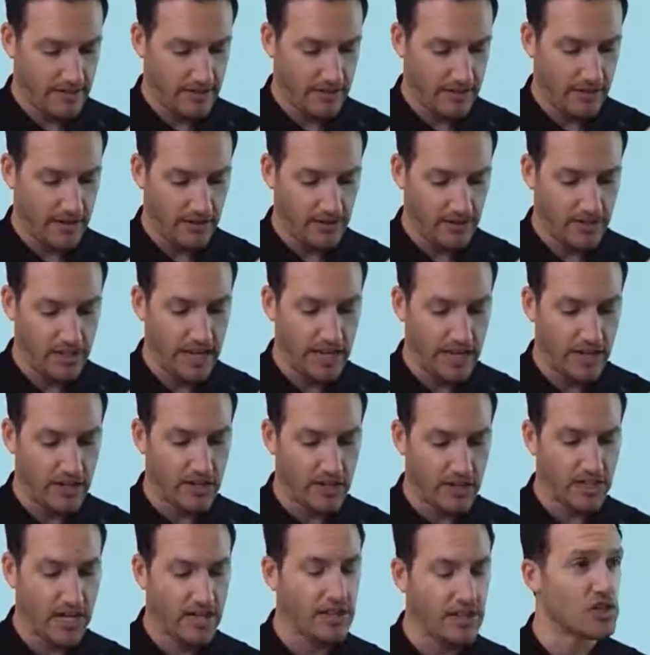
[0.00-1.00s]
you know, say
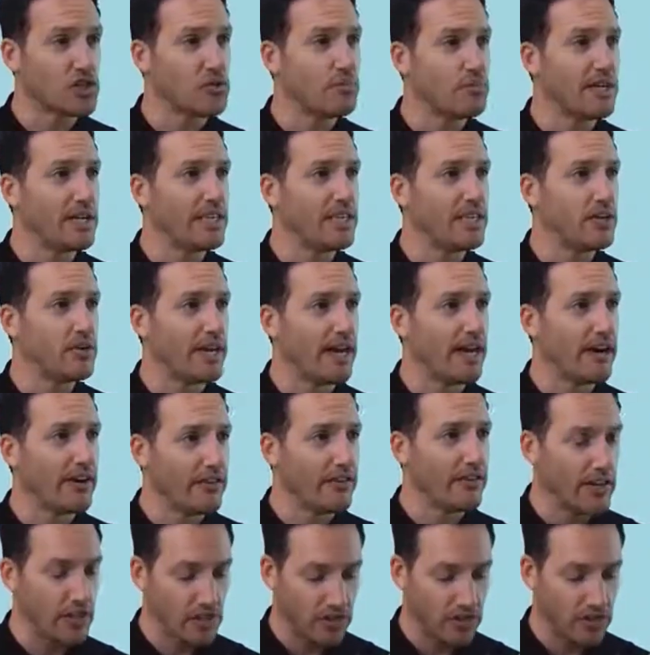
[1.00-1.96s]
the speed that you calculate is